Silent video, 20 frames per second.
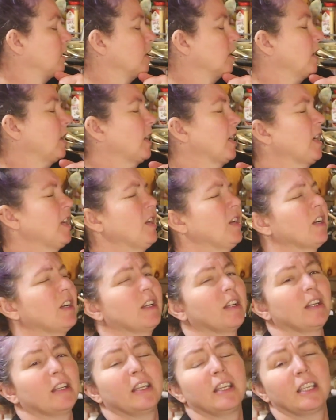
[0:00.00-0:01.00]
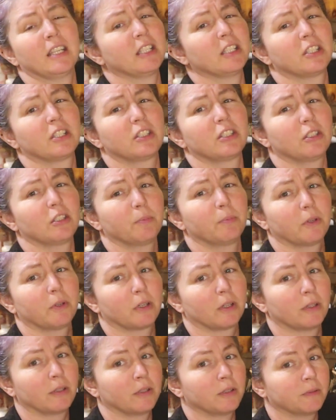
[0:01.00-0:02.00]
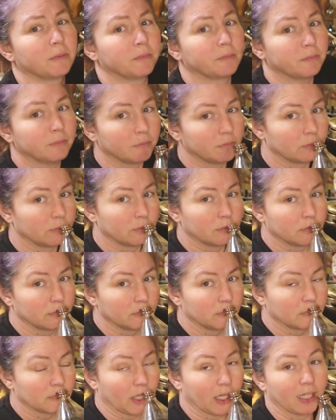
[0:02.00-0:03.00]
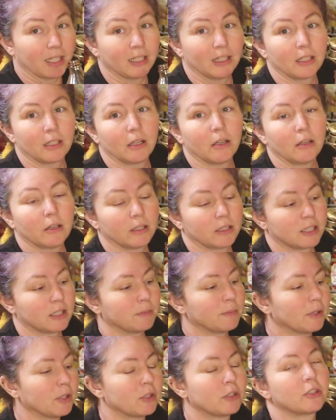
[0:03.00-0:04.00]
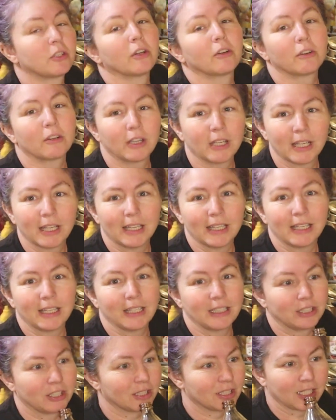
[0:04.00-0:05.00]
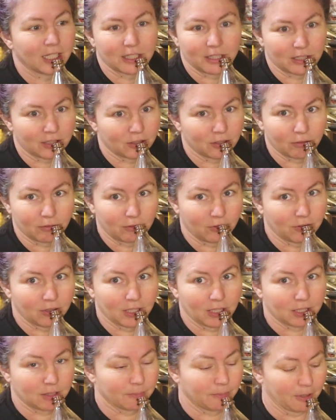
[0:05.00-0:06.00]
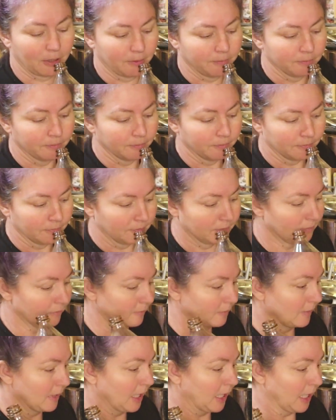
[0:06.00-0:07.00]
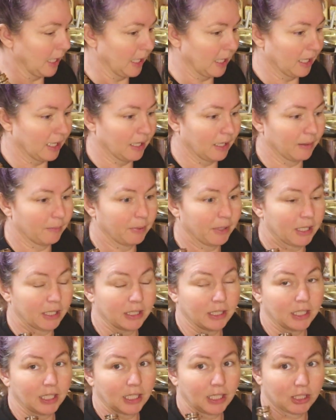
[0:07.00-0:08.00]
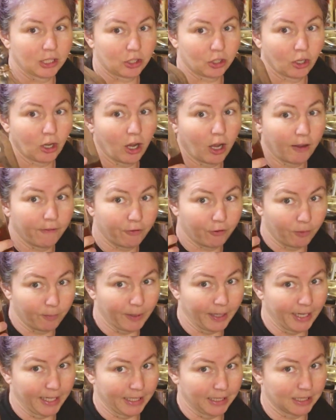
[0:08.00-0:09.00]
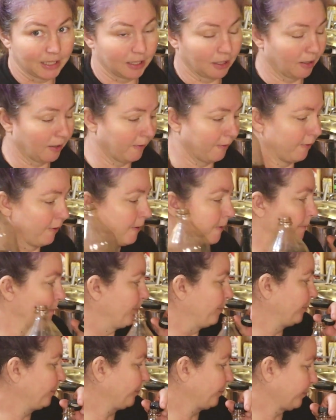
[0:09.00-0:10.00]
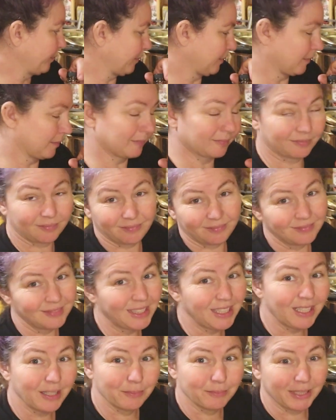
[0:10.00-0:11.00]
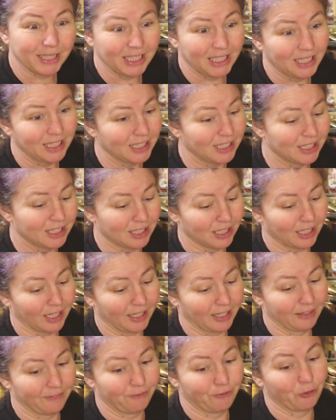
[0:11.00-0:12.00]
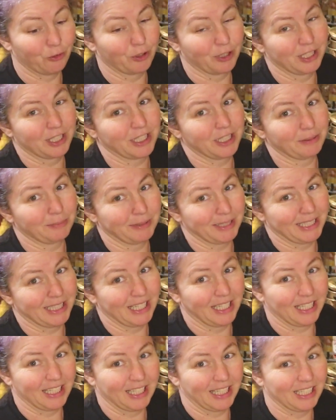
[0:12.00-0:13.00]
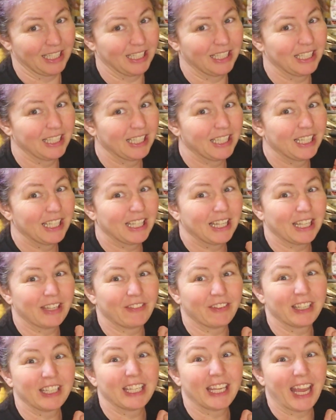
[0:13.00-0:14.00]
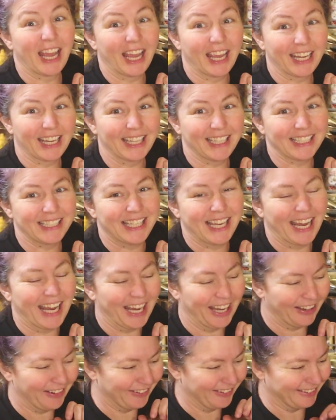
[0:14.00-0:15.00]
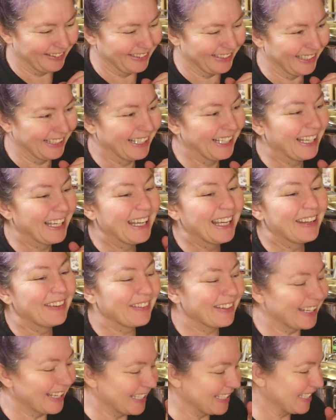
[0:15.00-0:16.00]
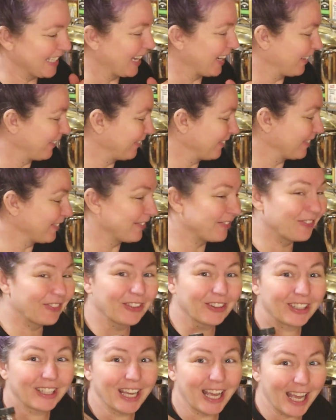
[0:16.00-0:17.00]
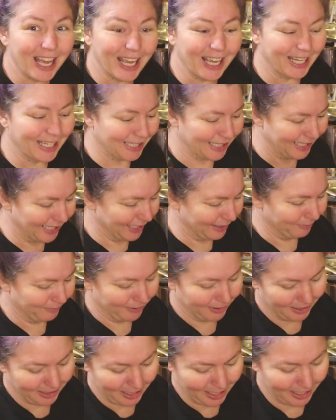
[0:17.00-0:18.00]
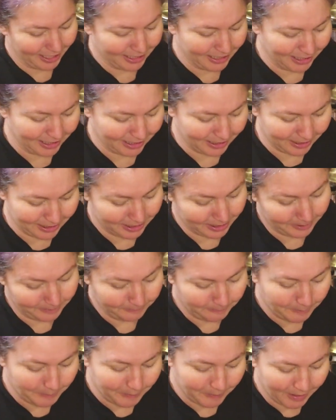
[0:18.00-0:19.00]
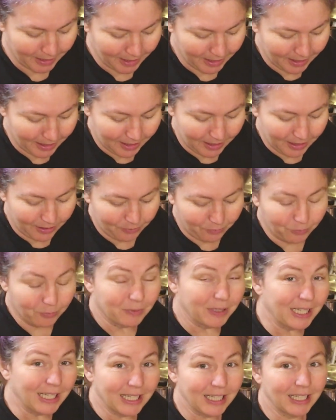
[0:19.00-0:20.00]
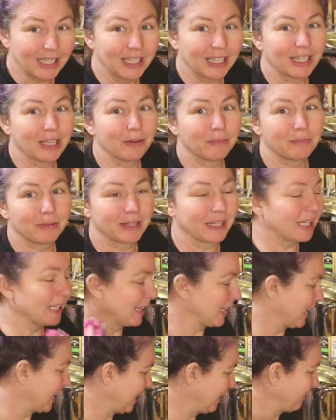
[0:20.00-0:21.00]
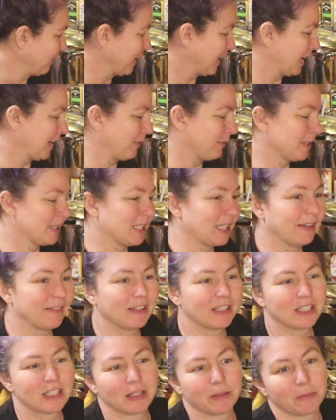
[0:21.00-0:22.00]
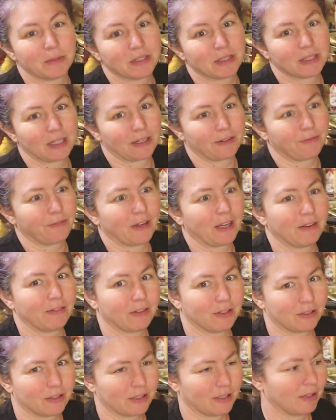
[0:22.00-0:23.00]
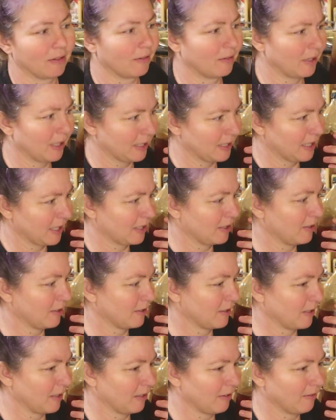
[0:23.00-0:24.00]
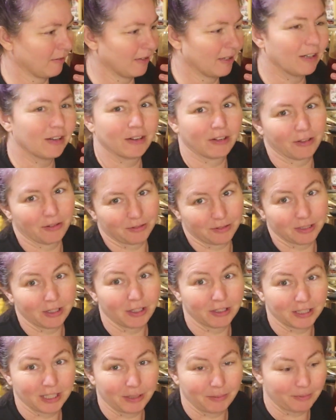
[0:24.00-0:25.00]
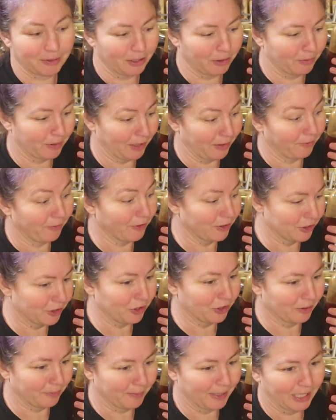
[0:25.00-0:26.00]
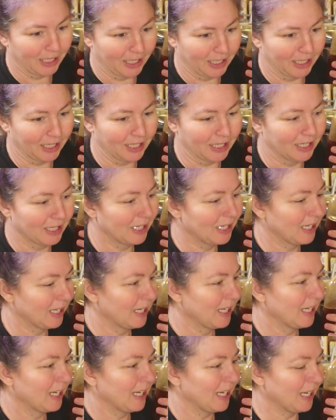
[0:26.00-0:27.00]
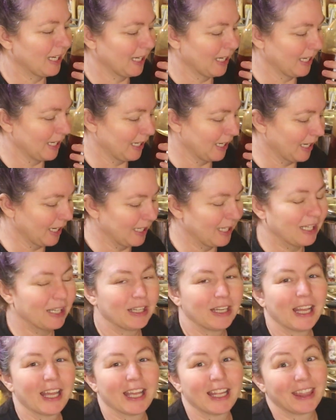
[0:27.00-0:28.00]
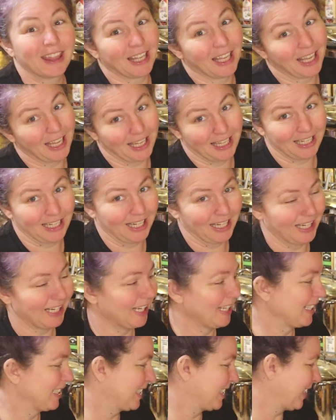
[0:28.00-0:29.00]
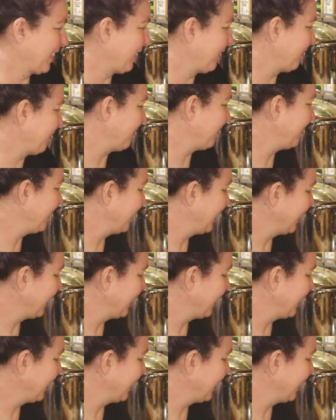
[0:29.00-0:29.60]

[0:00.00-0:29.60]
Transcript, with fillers: Okay. Super I uh, it smells so good. It just has its own unique smell, and but it tastes awful by itself. My kids, I forced them to take it. They would gag it down because I forgot and I didn't read completely when I was giving to them. This is like five years ago, like six years ago. I don't know. It was a long time ago when I first started making it, and I didn't add the honey. So